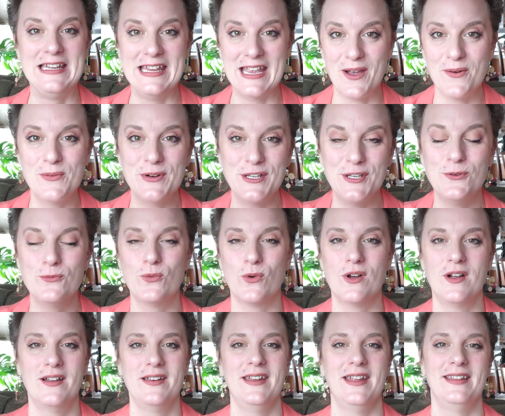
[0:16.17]
get what you
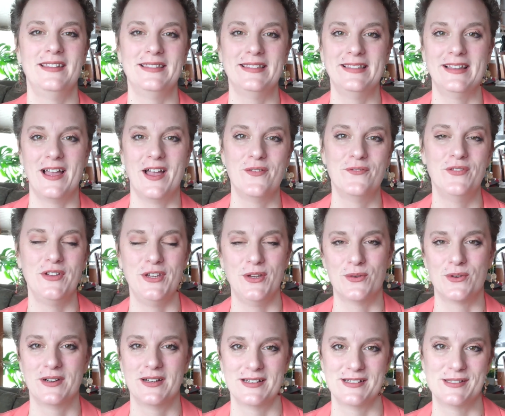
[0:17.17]
want, and love
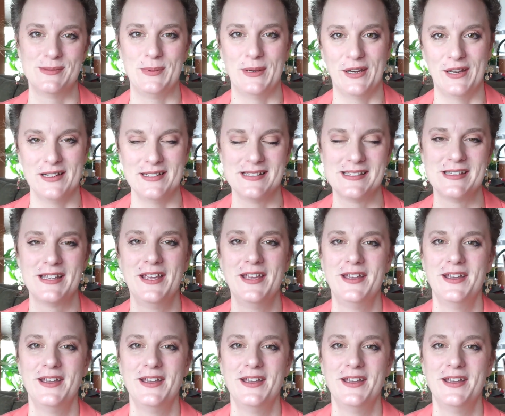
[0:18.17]
your experience.